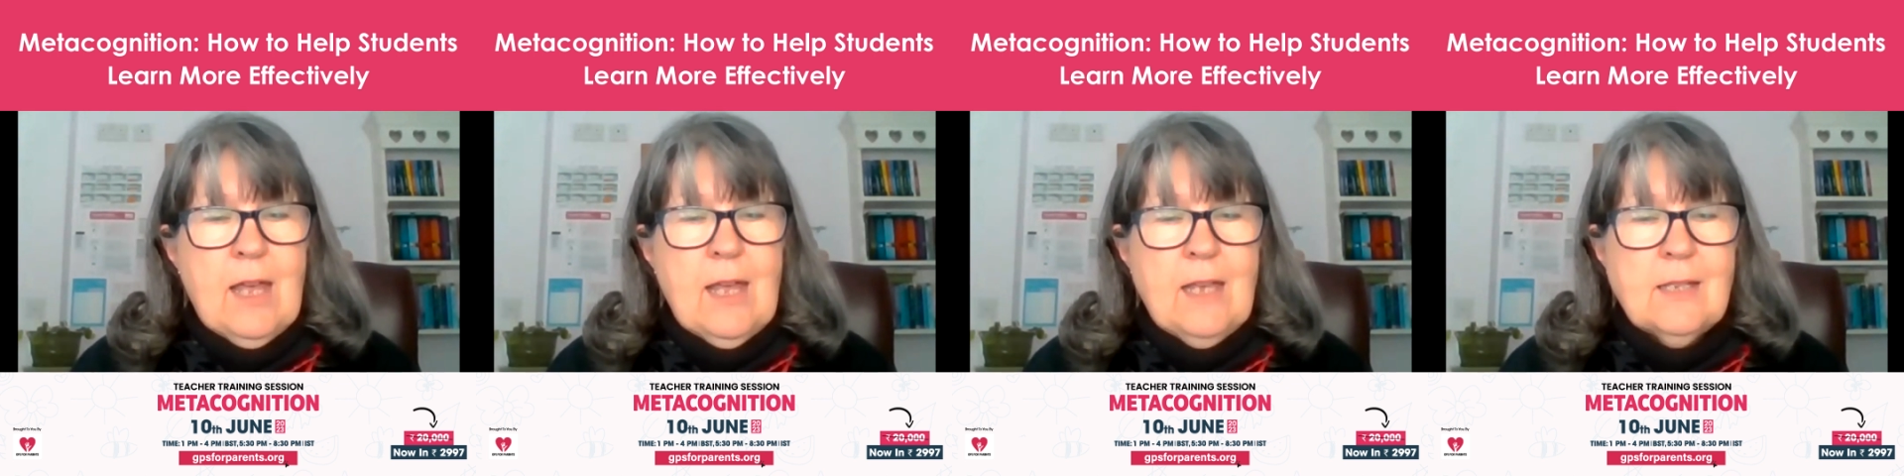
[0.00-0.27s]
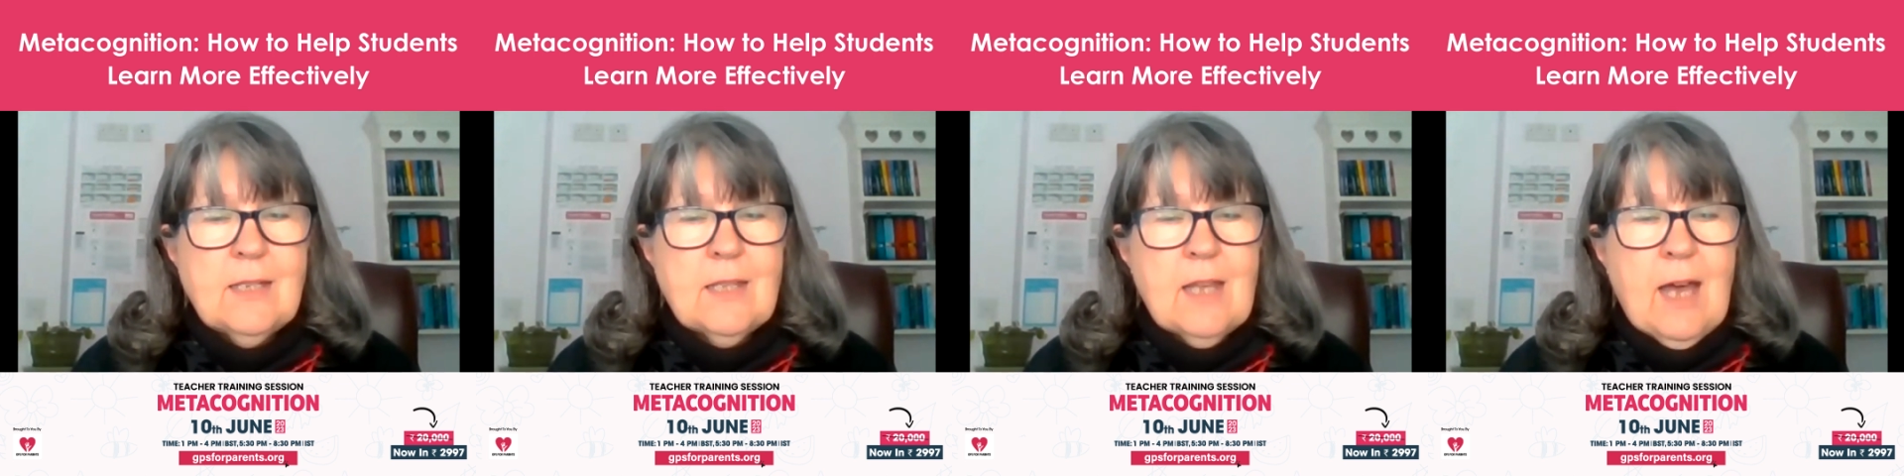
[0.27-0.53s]

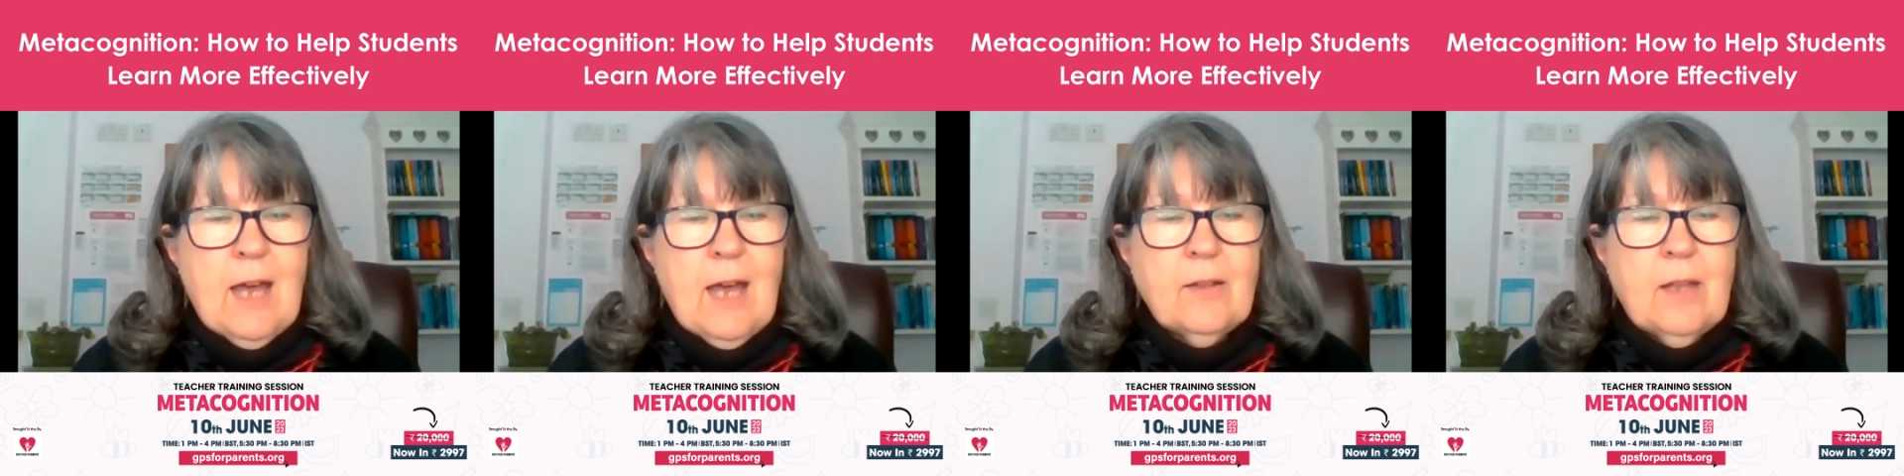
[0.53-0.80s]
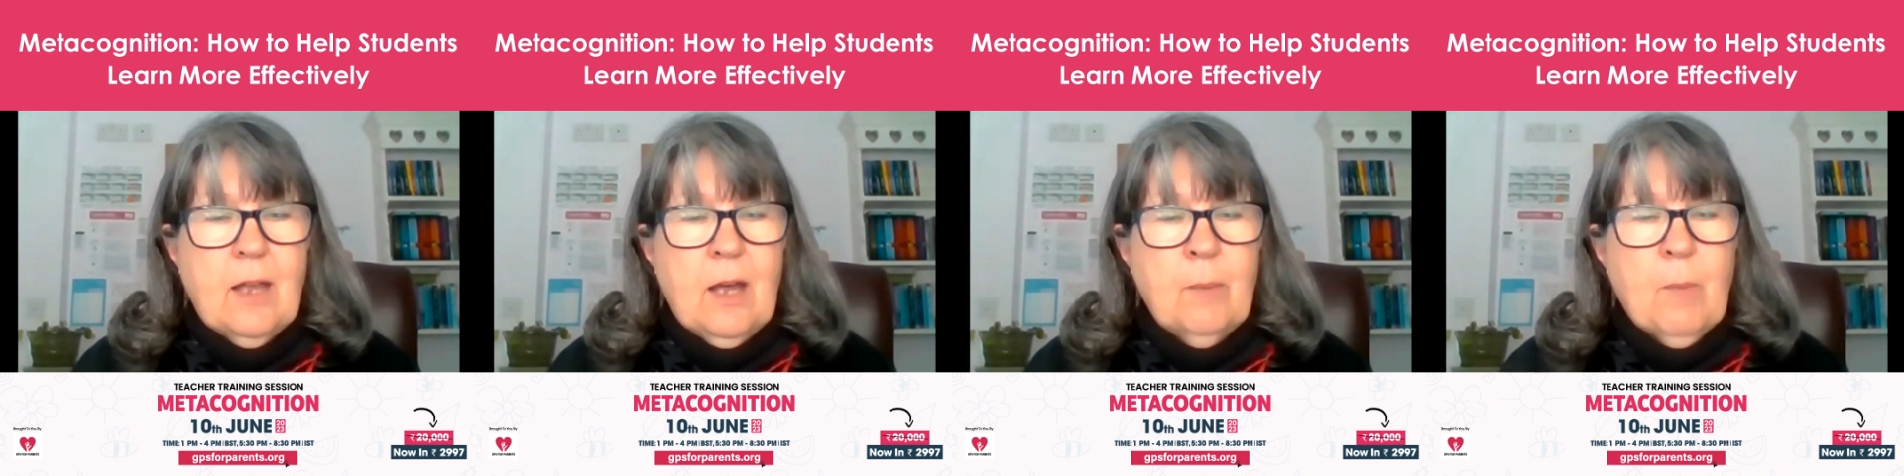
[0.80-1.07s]
is that
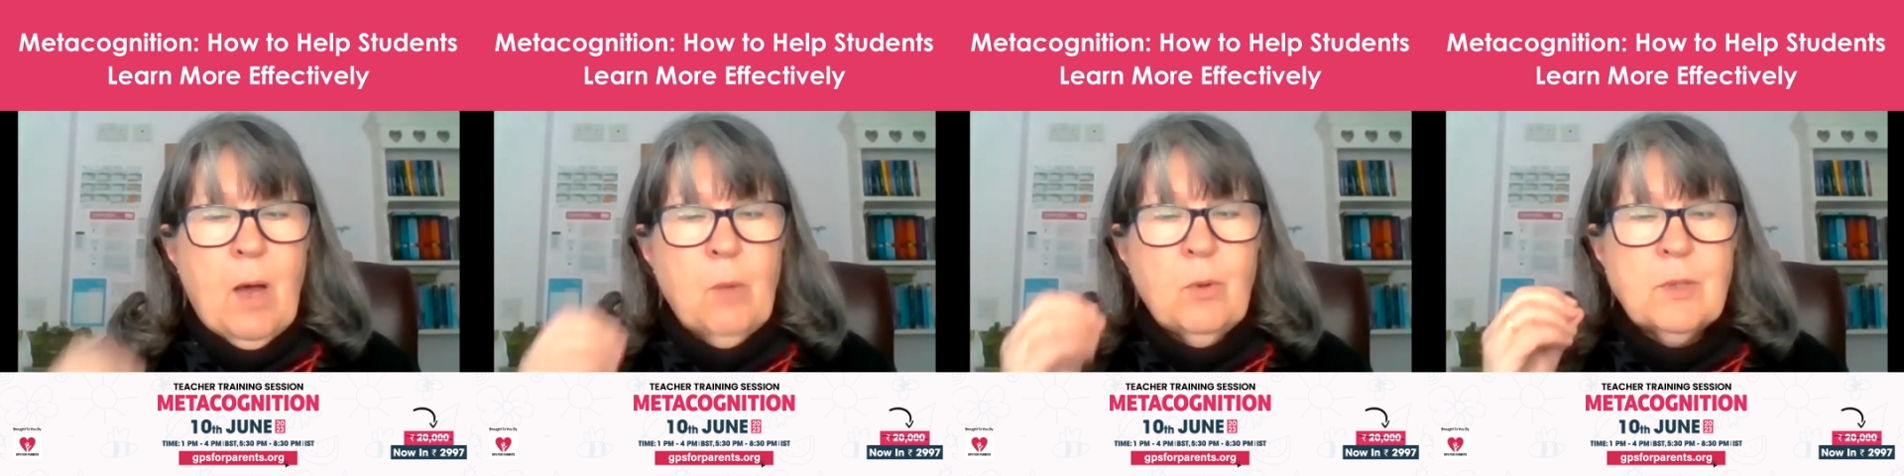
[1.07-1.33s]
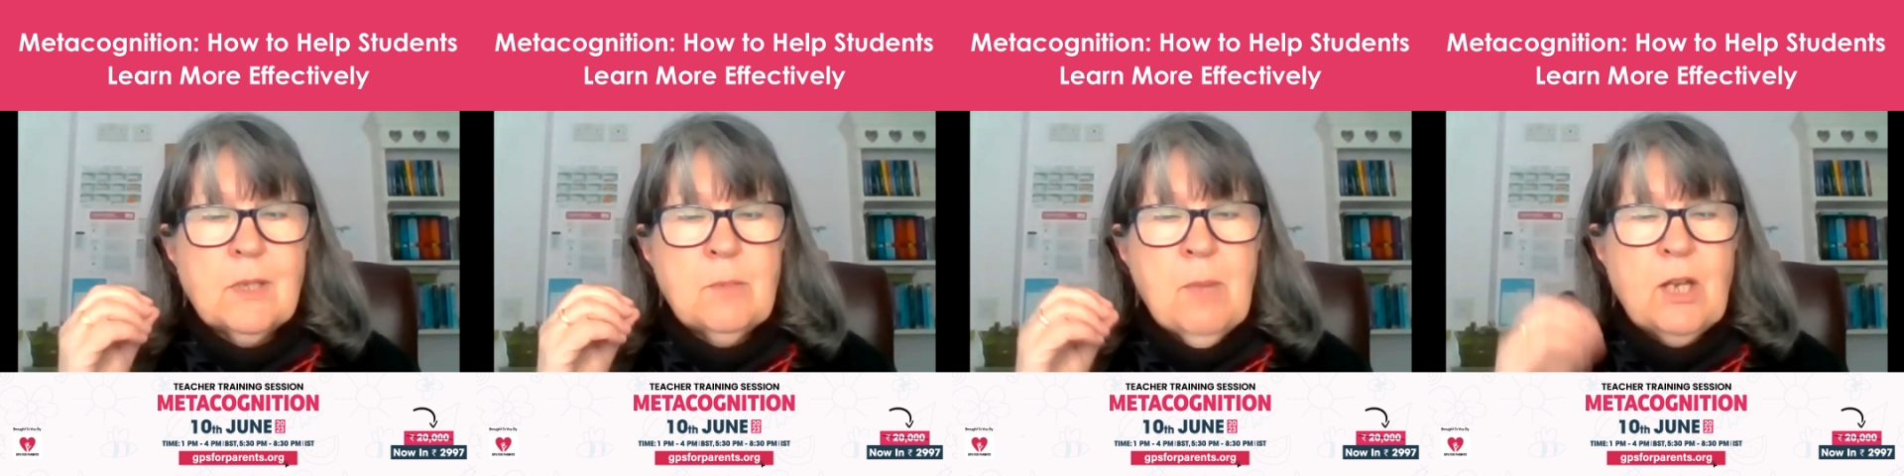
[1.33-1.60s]
I
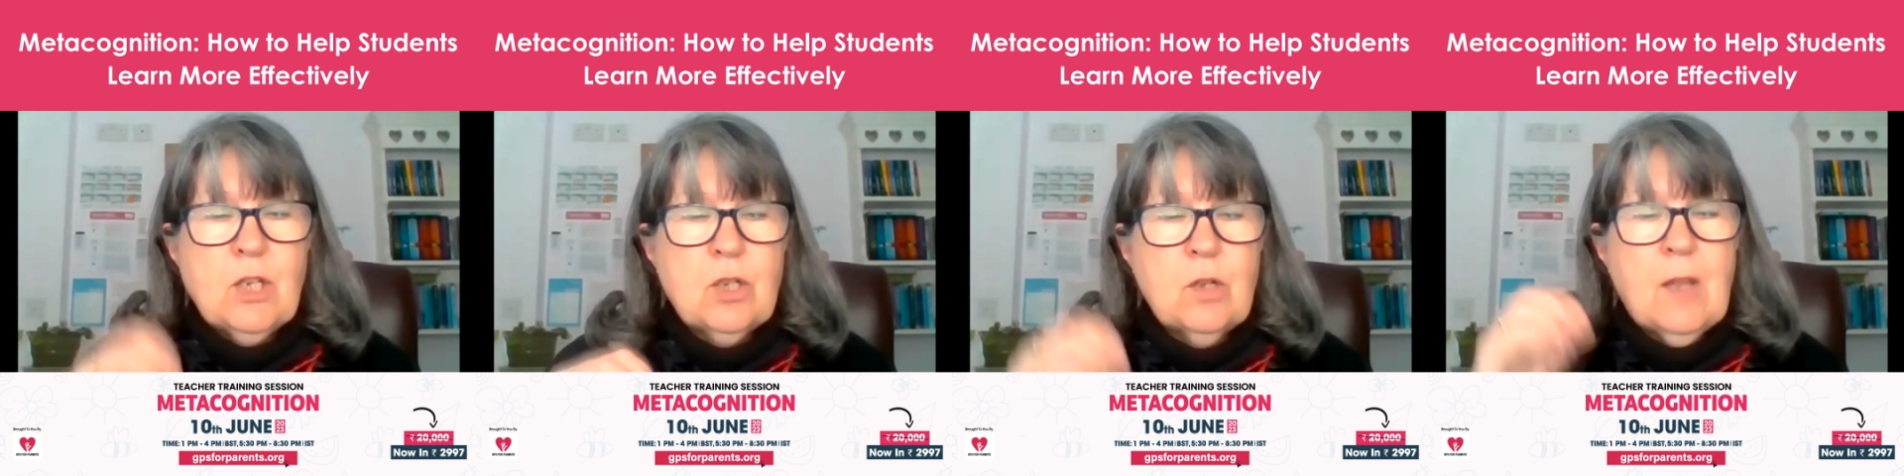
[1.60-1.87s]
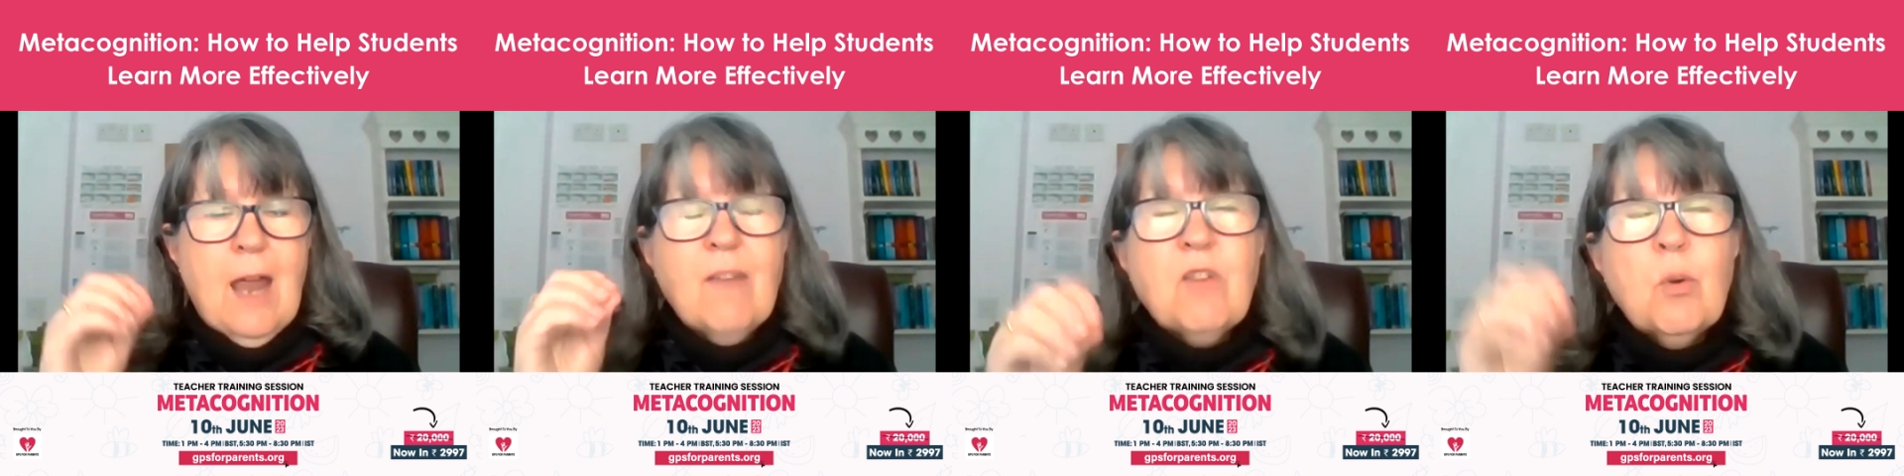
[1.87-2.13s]
want to make sure
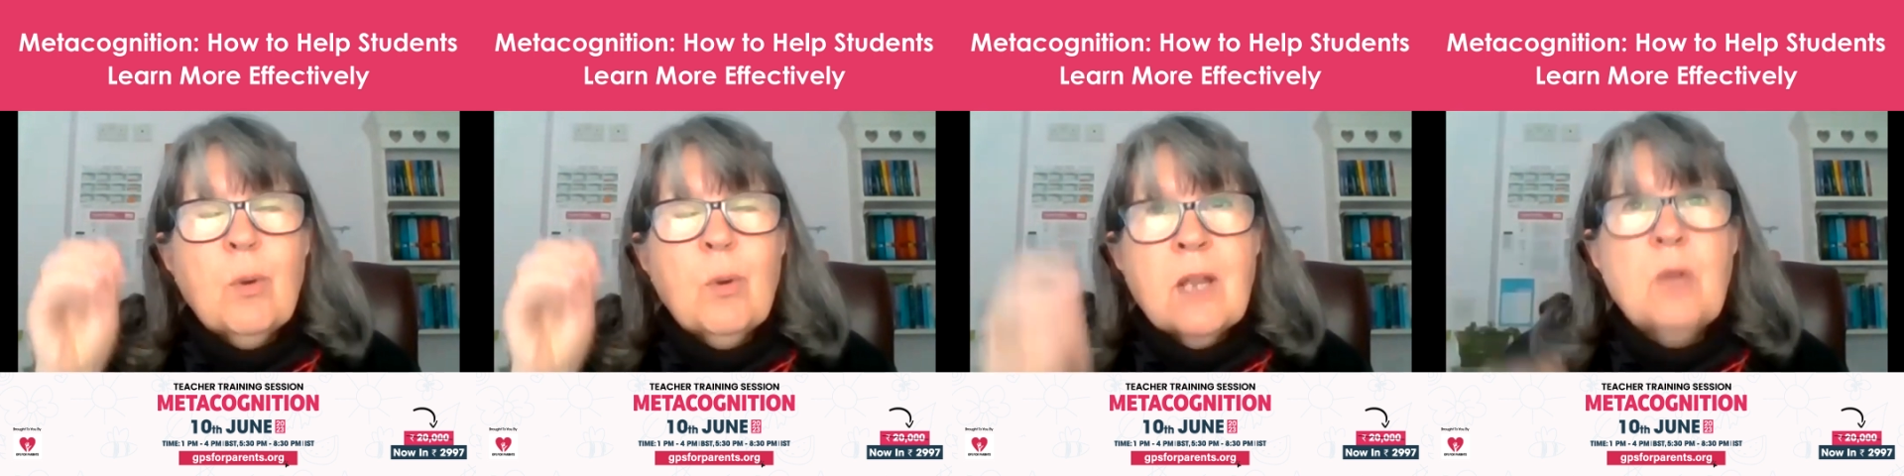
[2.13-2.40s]
that everyone